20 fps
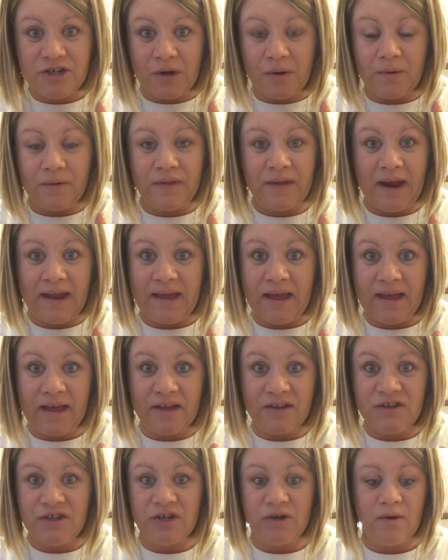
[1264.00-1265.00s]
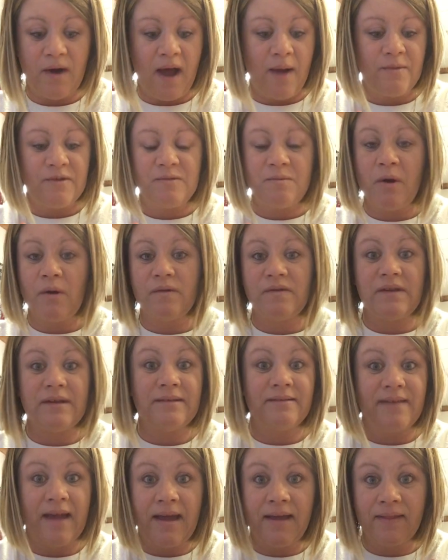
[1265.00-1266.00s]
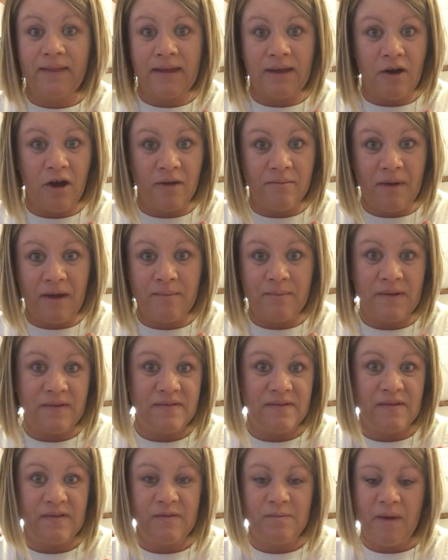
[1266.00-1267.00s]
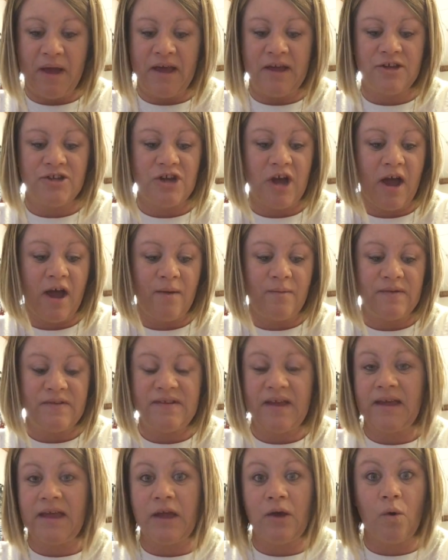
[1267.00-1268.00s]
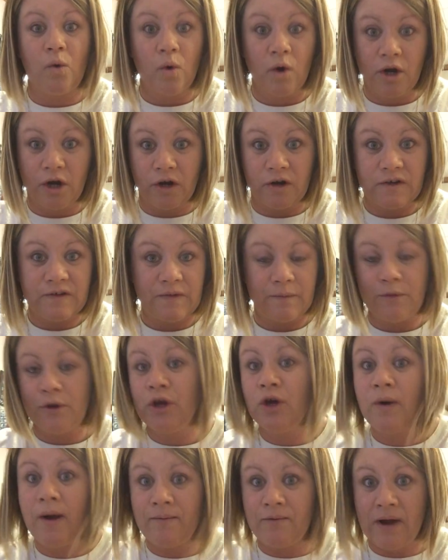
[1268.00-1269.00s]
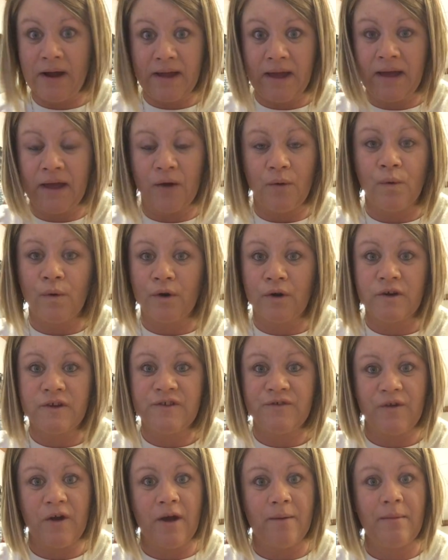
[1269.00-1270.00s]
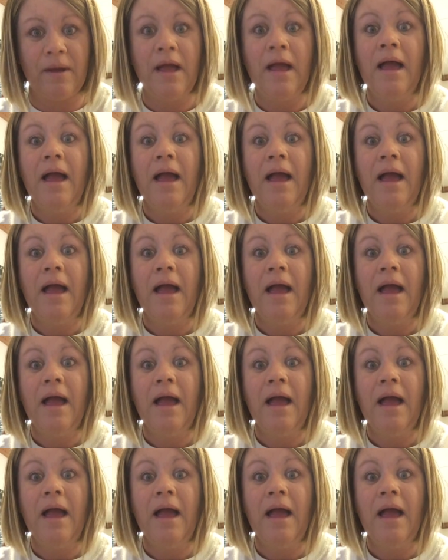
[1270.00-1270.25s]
show that I could get to. I was posting daily on my business page. I was taking orders from whoever I could get orders from.